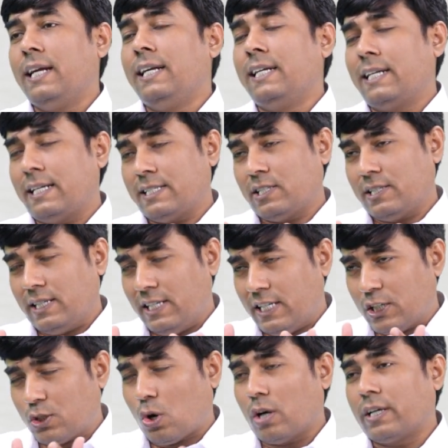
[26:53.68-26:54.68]

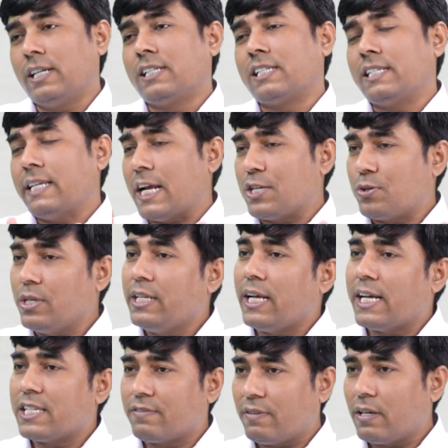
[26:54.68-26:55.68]
It shortens naturally
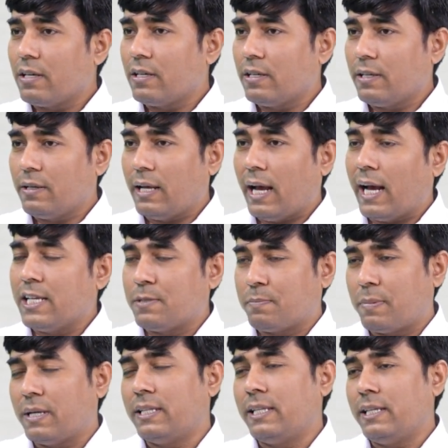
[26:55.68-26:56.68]
as well, as
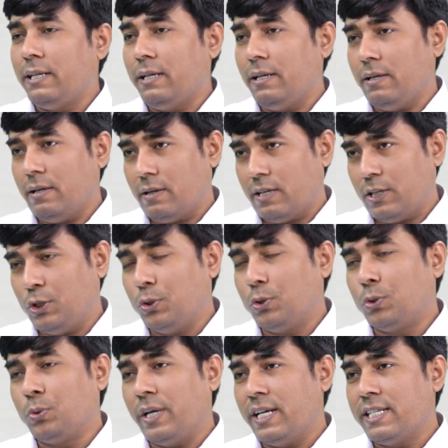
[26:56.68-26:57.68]
per the due
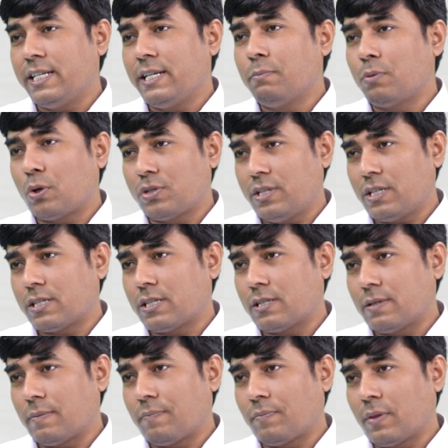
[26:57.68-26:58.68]
to aging
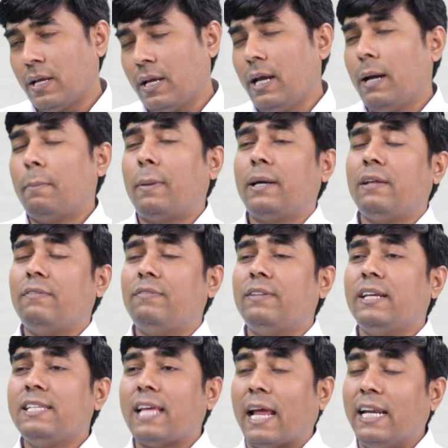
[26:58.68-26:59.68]
process. But if
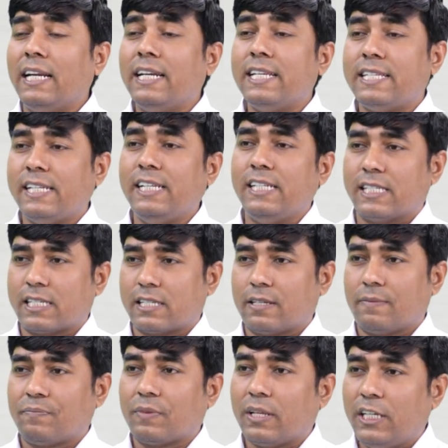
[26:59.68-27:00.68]
there is any disease,
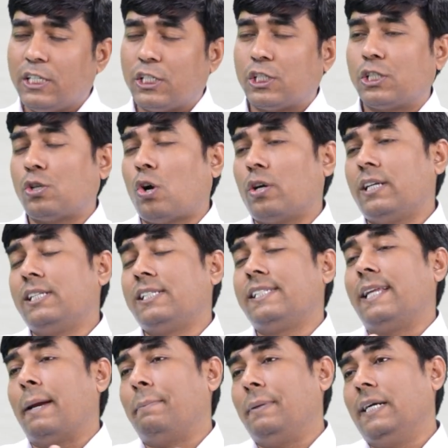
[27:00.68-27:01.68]
it
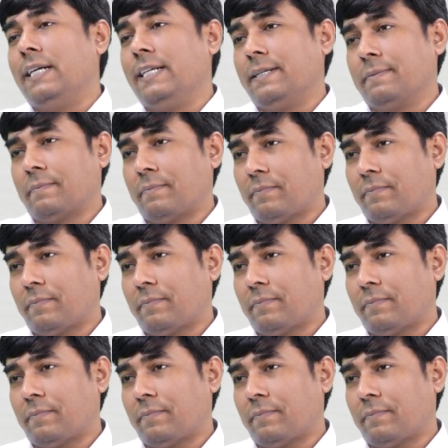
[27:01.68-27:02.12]
shortens rapidly.